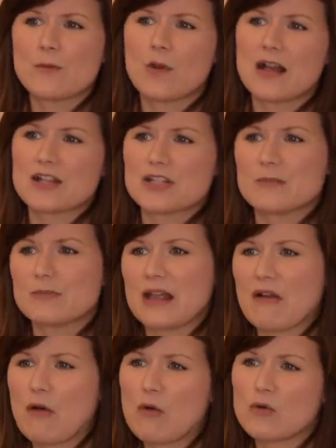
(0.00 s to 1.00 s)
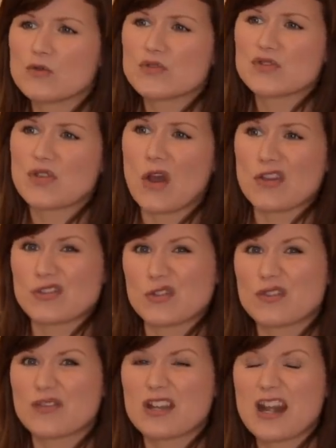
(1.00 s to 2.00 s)
well, actually black holes are sort
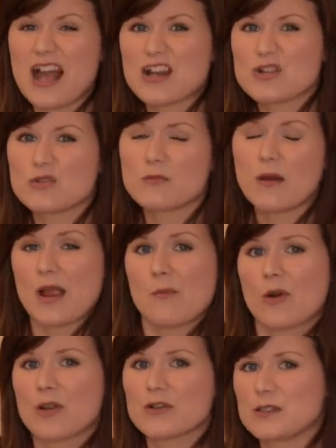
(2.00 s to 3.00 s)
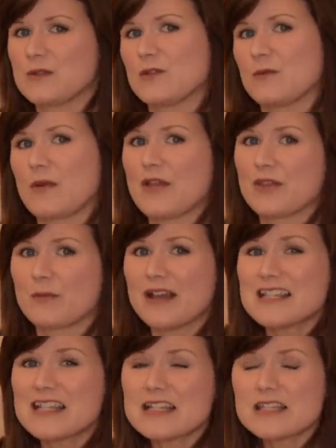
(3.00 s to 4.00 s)
of a natural byproduct of the
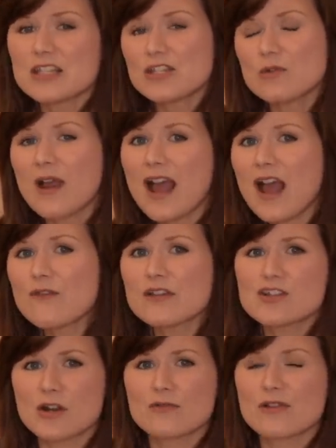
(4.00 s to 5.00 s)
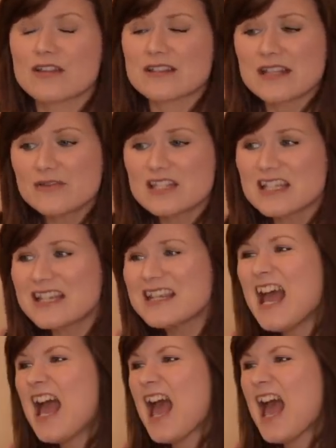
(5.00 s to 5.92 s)
mathematics that you have in general relativity.